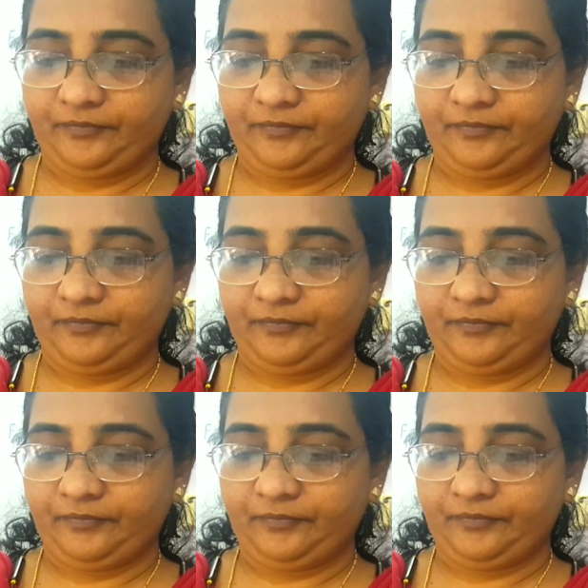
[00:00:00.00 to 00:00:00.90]

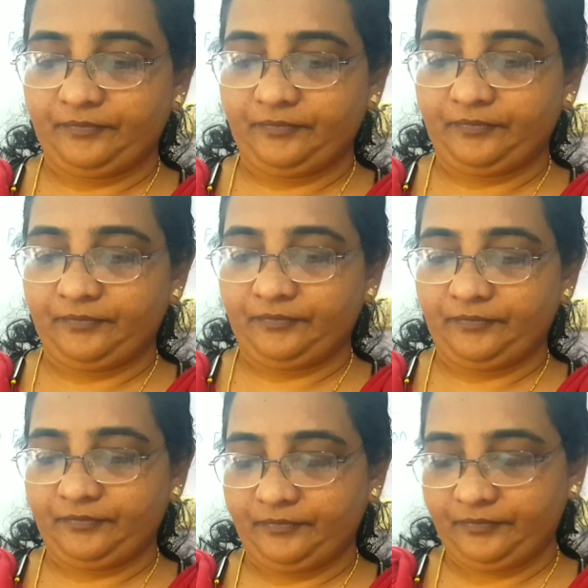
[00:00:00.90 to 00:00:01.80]

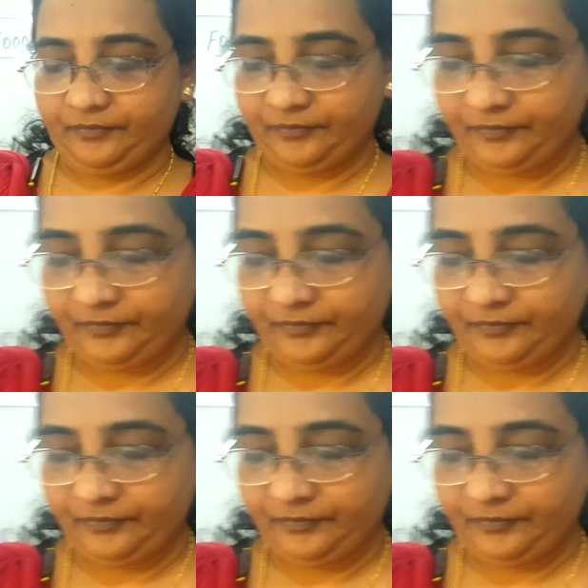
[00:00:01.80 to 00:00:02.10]
Nothing is said.